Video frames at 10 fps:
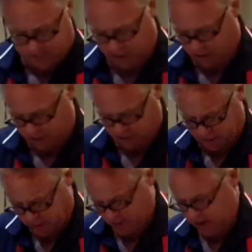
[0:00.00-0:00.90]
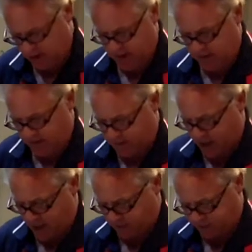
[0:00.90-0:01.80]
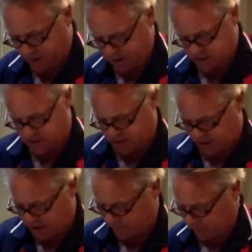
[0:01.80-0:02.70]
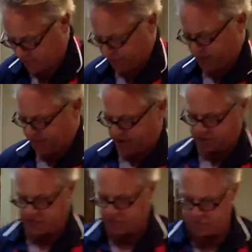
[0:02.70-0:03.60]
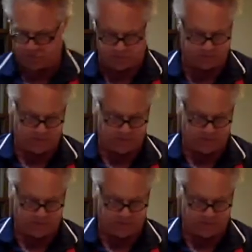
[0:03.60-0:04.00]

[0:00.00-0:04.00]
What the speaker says: part of the pie plate, so you have a little bit of extra room.